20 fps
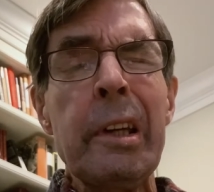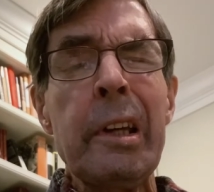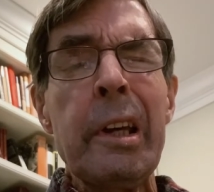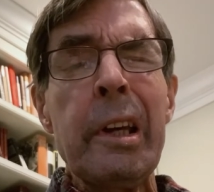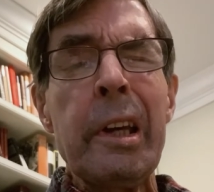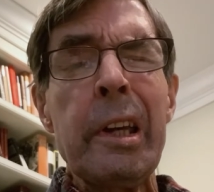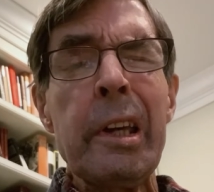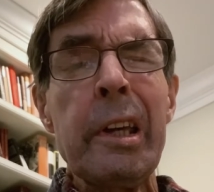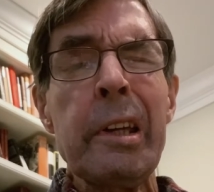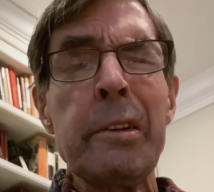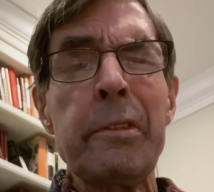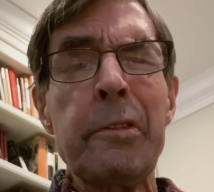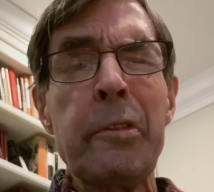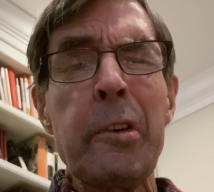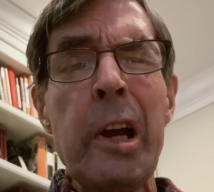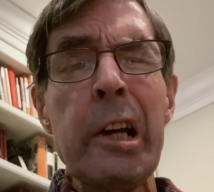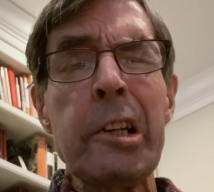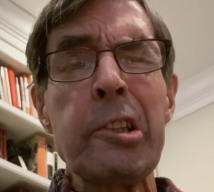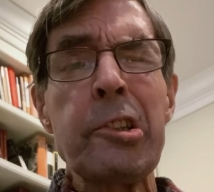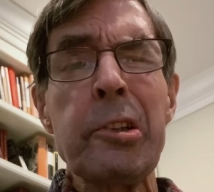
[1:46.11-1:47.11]
he had
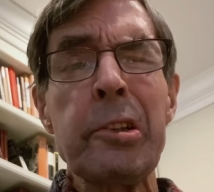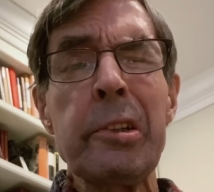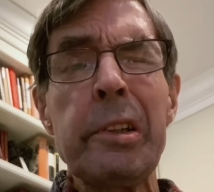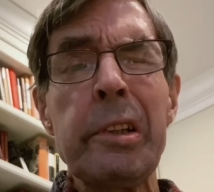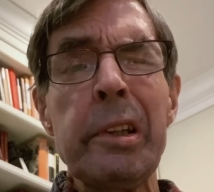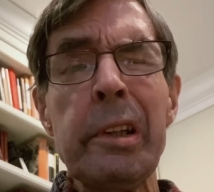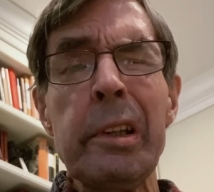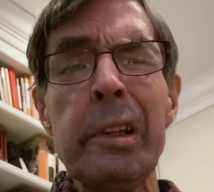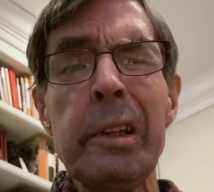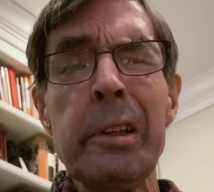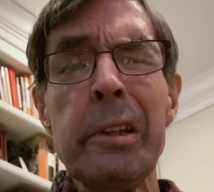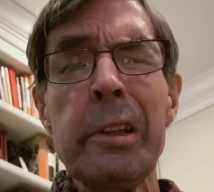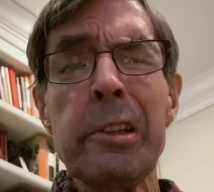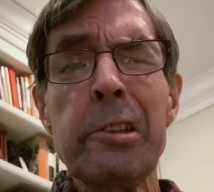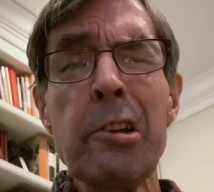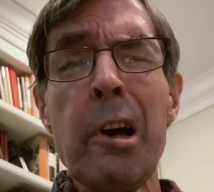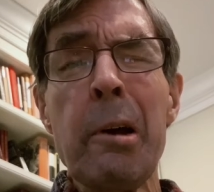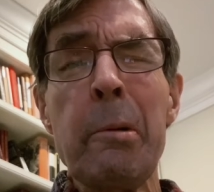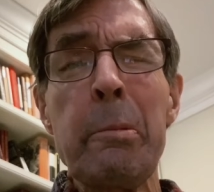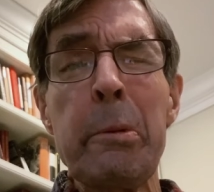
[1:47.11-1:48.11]
fractured the
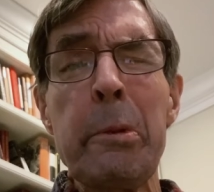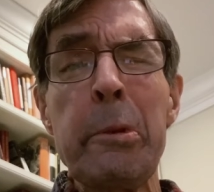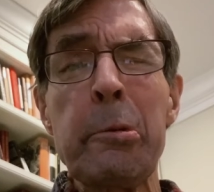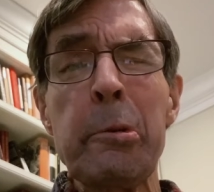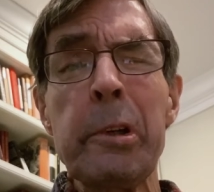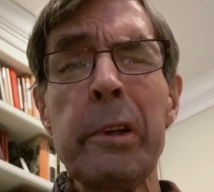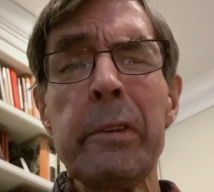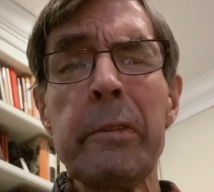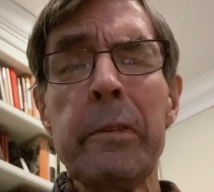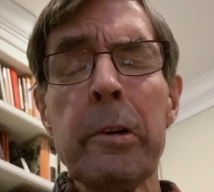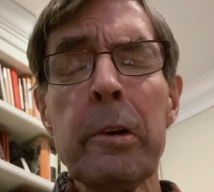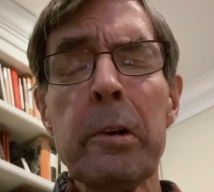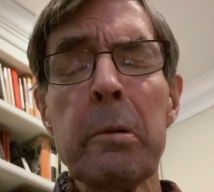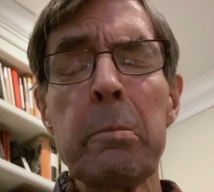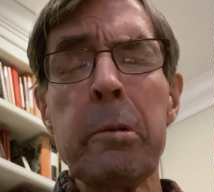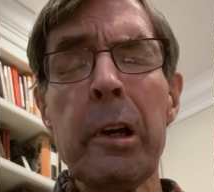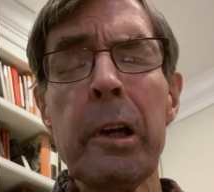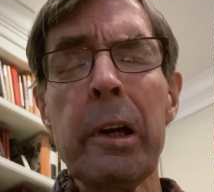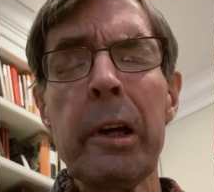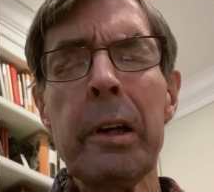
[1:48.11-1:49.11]
top three
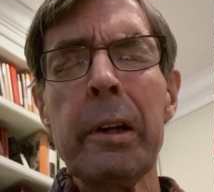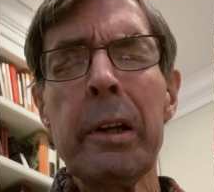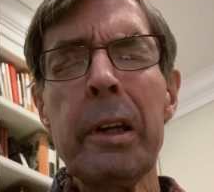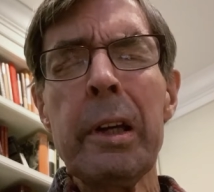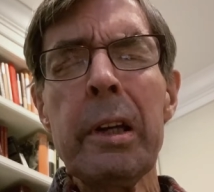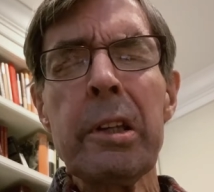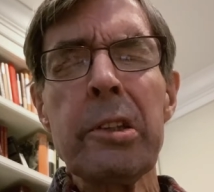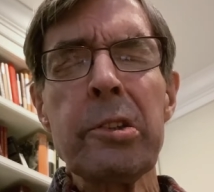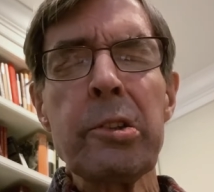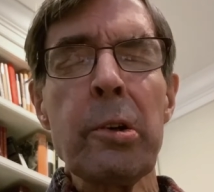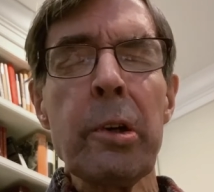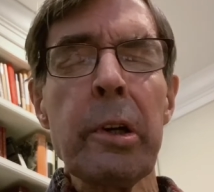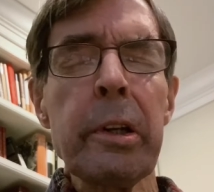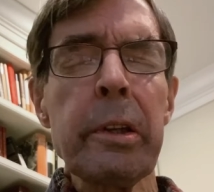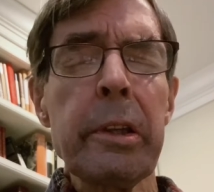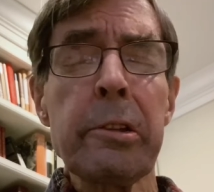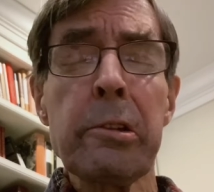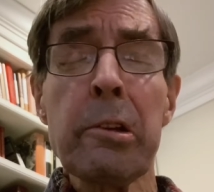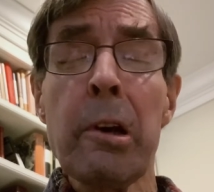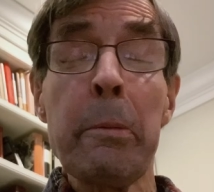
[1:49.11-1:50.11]

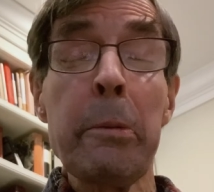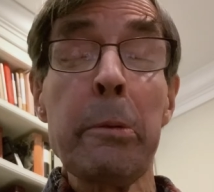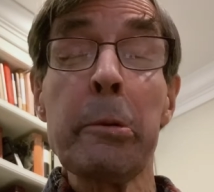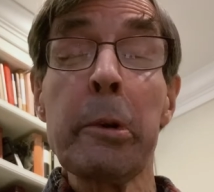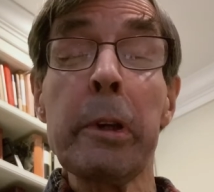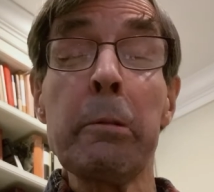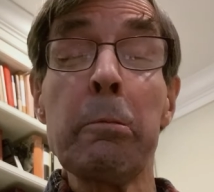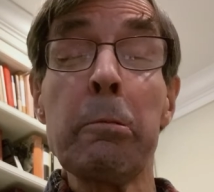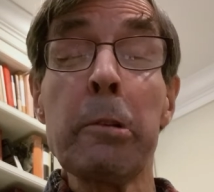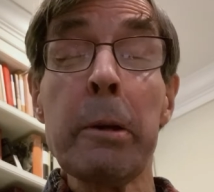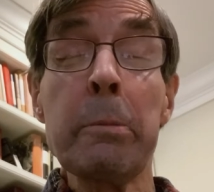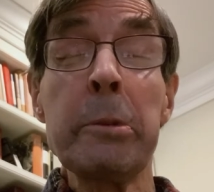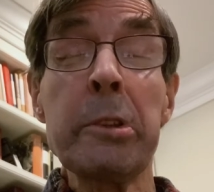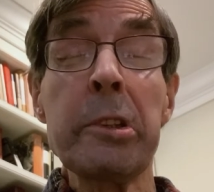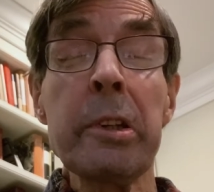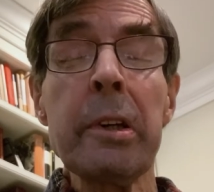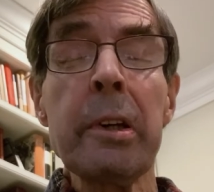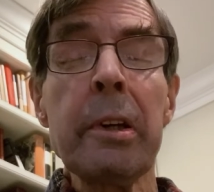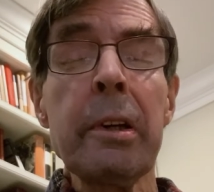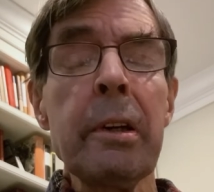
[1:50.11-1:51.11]
ribs
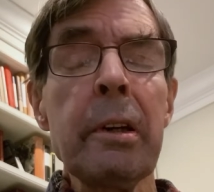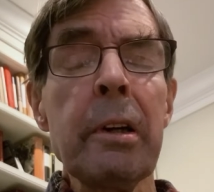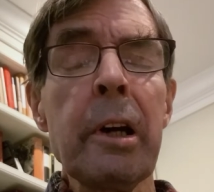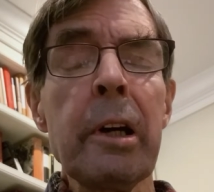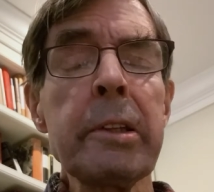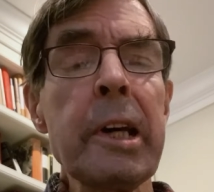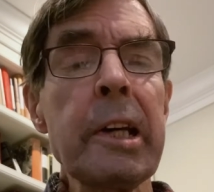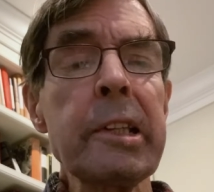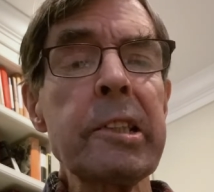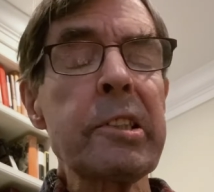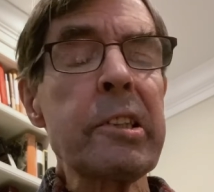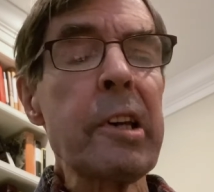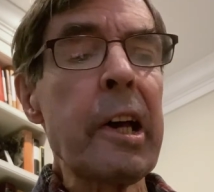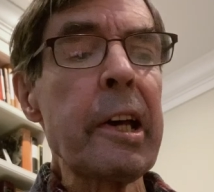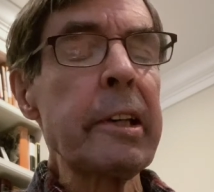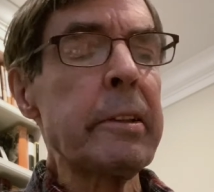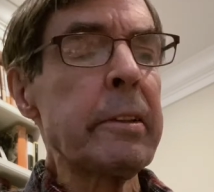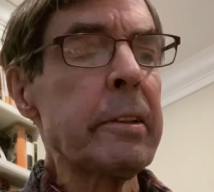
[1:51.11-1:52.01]
on that side.